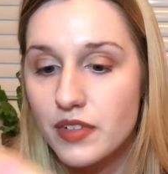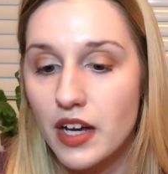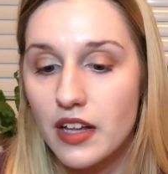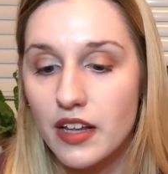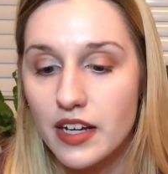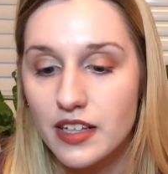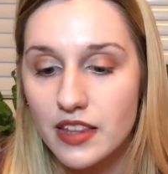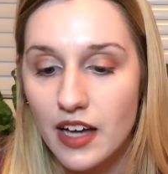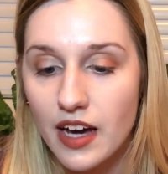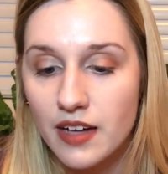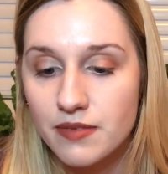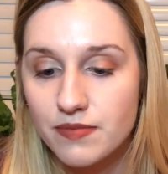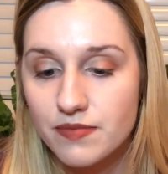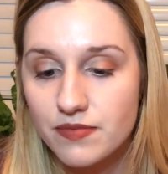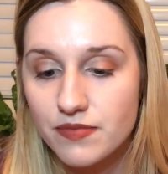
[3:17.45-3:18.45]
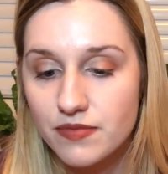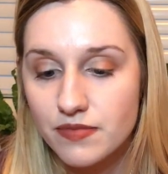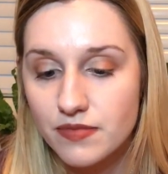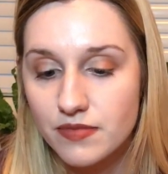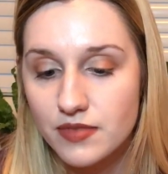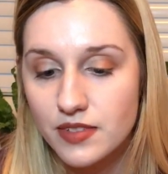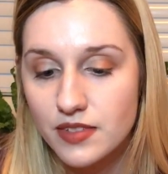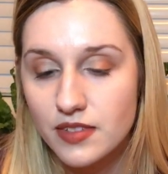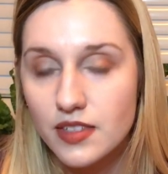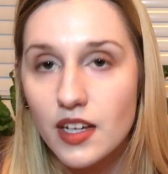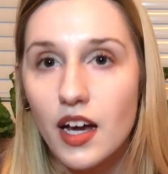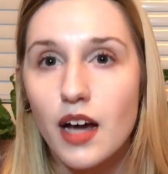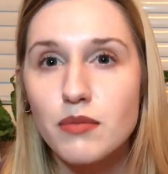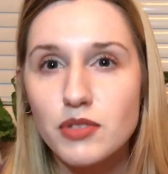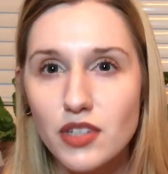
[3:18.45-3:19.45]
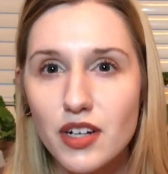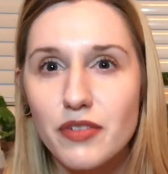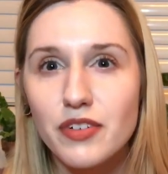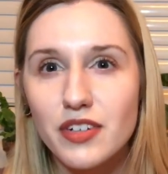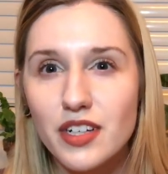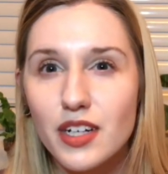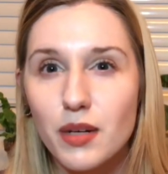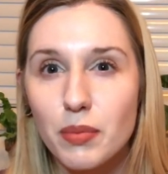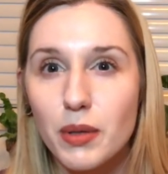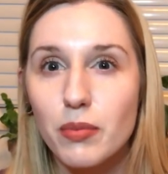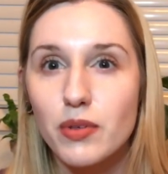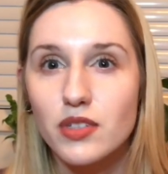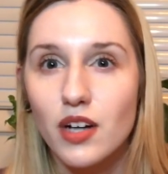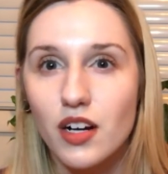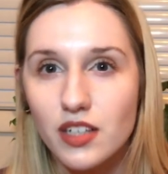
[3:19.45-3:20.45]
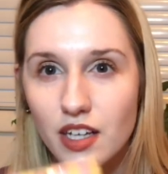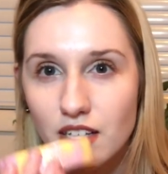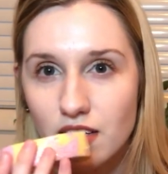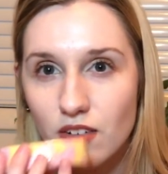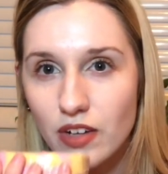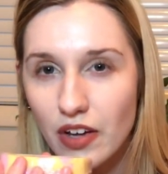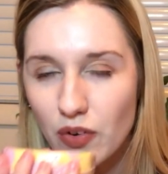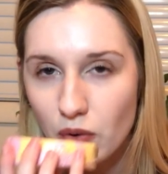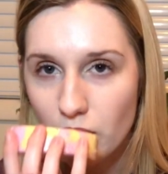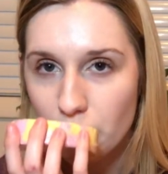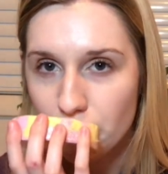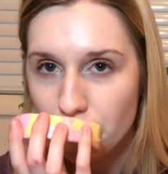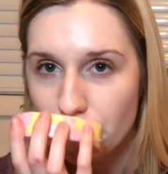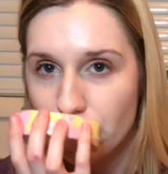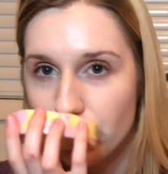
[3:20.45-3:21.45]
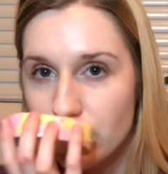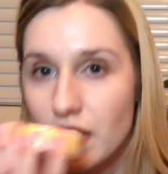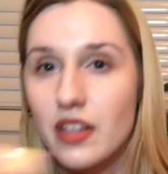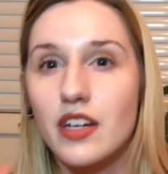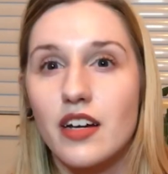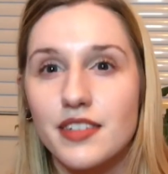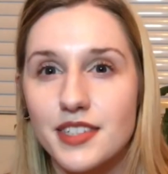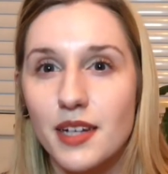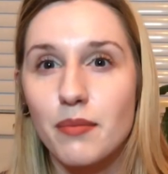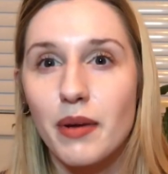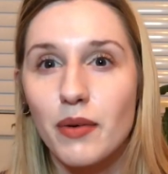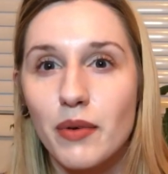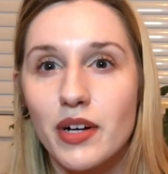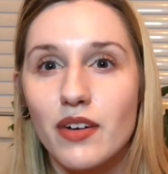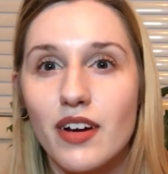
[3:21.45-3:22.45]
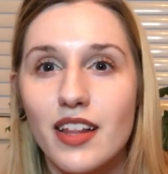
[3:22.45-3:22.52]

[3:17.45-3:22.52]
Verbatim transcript: I like that. I'm sorry if you can hear people talking and or yelling outside my window.